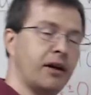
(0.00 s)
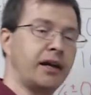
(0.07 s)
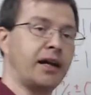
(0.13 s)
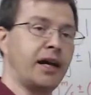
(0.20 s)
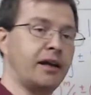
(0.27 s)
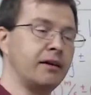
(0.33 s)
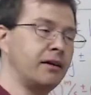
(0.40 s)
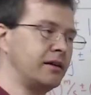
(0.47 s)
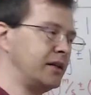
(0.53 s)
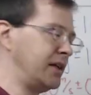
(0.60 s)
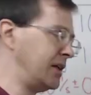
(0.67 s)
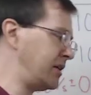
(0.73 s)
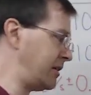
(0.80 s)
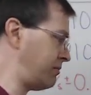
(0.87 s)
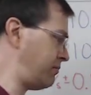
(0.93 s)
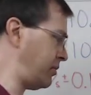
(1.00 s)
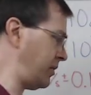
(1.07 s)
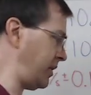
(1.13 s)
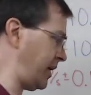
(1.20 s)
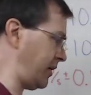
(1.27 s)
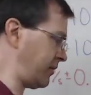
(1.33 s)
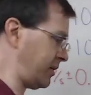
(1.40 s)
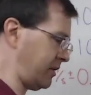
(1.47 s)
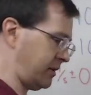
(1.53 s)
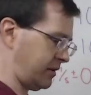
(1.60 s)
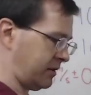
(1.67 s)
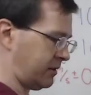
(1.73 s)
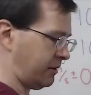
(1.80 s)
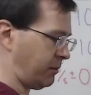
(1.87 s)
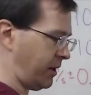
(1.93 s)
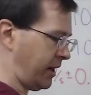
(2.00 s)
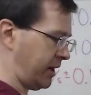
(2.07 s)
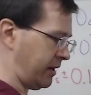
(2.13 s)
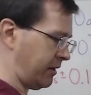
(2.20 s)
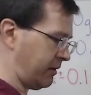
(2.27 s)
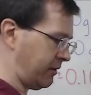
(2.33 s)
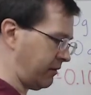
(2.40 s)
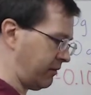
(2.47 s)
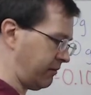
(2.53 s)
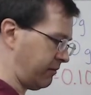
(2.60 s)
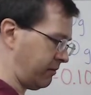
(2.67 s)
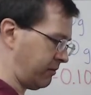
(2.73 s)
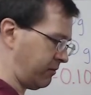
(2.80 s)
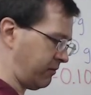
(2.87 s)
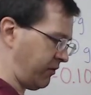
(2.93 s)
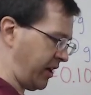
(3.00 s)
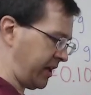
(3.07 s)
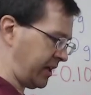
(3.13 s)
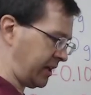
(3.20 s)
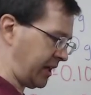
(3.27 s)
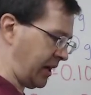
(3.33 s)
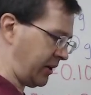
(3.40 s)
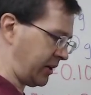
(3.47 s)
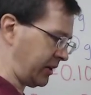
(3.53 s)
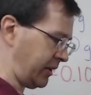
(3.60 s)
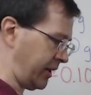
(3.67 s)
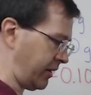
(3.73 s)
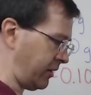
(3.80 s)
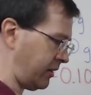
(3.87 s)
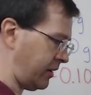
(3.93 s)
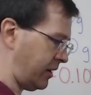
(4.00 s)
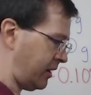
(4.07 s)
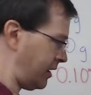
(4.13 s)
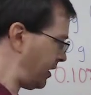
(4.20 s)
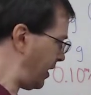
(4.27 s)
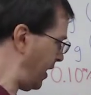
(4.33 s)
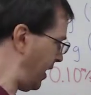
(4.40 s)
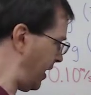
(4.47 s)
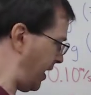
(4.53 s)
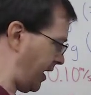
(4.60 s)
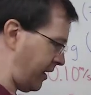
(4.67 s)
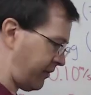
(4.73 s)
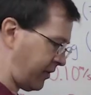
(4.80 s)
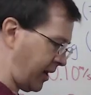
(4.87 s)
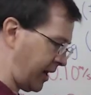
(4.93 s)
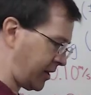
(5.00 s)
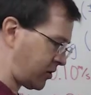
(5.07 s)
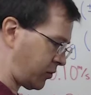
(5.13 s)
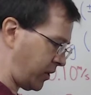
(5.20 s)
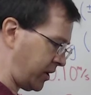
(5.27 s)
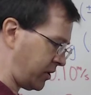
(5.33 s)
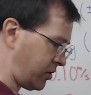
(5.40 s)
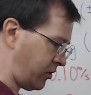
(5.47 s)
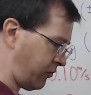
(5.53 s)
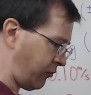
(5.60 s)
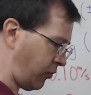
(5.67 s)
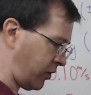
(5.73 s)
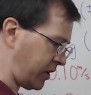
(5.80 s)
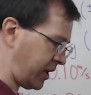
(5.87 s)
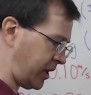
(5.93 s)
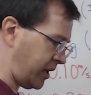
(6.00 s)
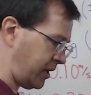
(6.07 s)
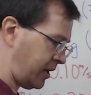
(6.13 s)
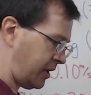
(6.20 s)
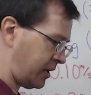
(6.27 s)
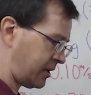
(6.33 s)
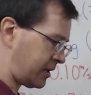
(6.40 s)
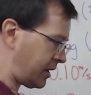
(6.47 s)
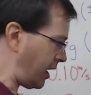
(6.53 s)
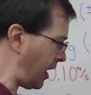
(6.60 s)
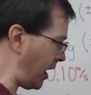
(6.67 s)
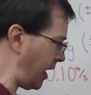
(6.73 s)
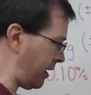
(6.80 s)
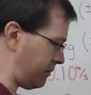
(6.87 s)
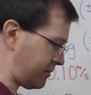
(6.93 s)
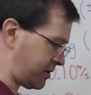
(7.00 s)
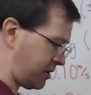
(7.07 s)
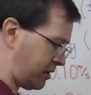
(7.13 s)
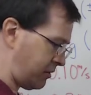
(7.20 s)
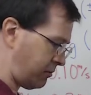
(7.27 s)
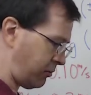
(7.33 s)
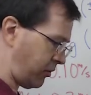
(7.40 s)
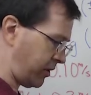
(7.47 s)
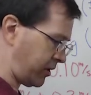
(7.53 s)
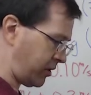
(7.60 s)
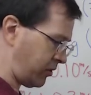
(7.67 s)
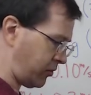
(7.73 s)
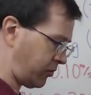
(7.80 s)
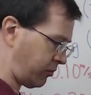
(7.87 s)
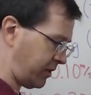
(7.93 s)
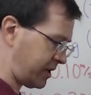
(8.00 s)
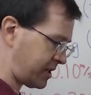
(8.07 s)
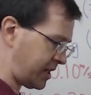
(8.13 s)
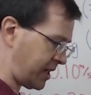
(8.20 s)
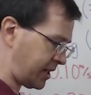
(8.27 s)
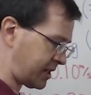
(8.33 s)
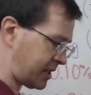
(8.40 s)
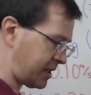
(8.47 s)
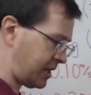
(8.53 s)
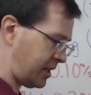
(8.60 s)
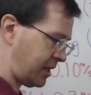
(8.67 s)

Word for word: again, I need to pull out my fake calculator. Uh, I've got 2240 times 0.036.